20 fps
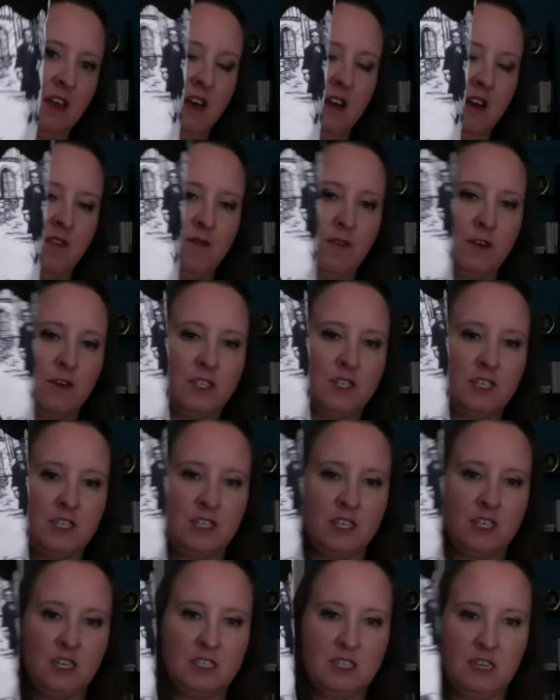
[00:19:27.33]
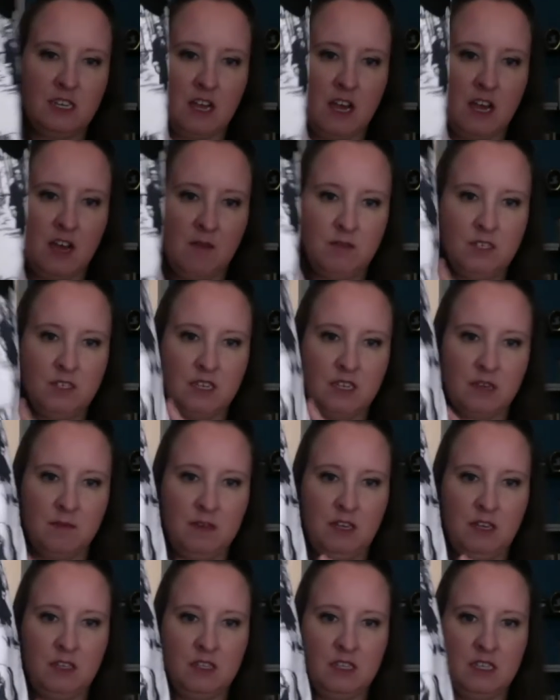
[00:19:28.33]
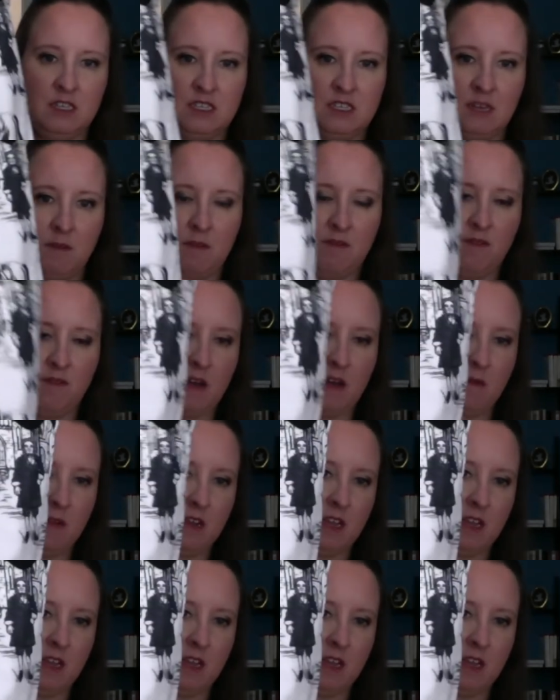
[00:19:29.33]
Unfortunately, she doesn't, she's not going to be using this type of fabric